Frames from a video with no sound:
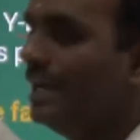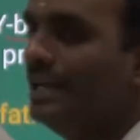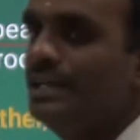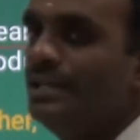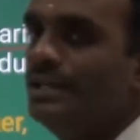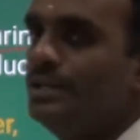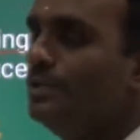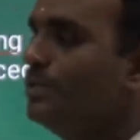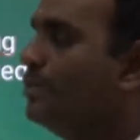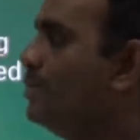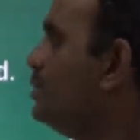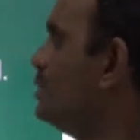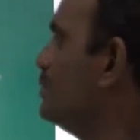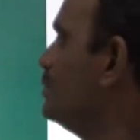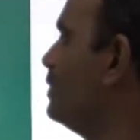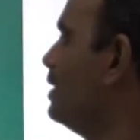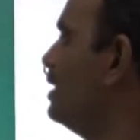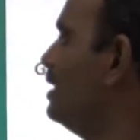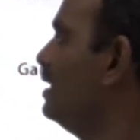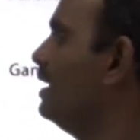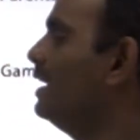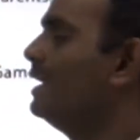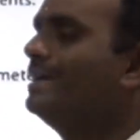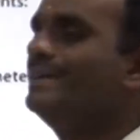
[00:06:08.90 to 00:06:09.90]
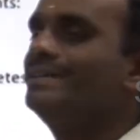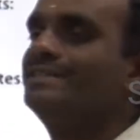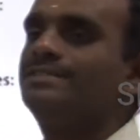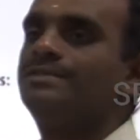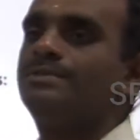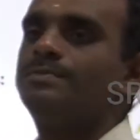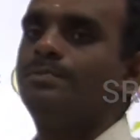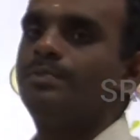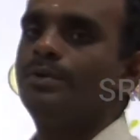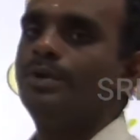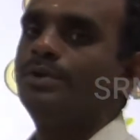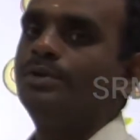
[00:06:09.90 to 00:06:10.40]
individual
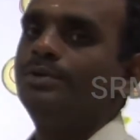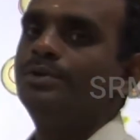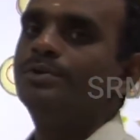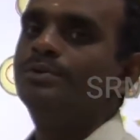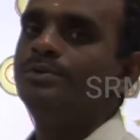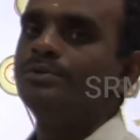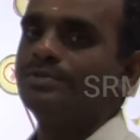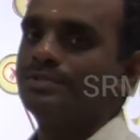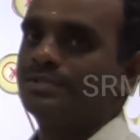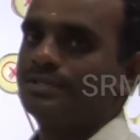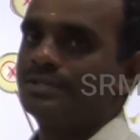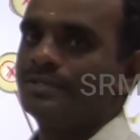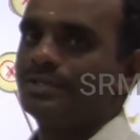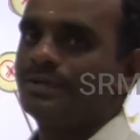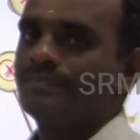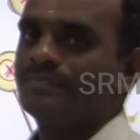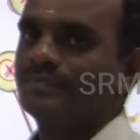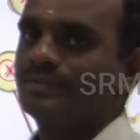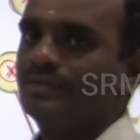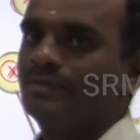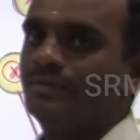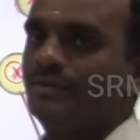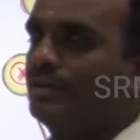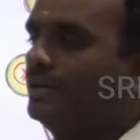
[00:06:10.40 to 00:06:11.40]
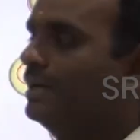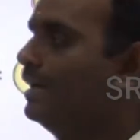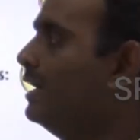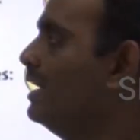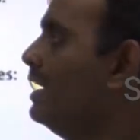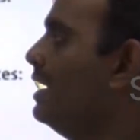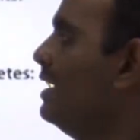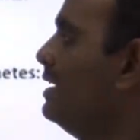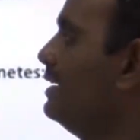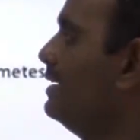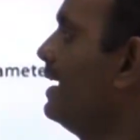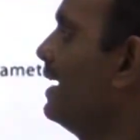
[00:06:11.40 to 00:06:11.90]
is produced.
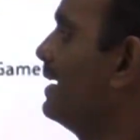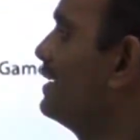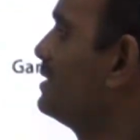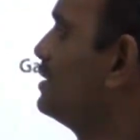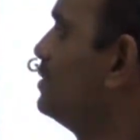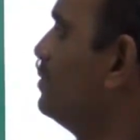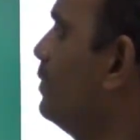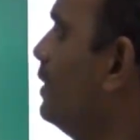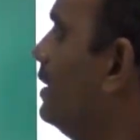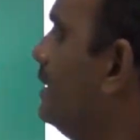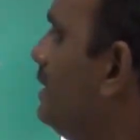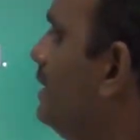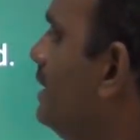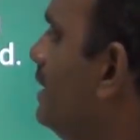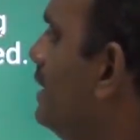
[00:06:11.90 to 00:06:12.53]
Okay, XY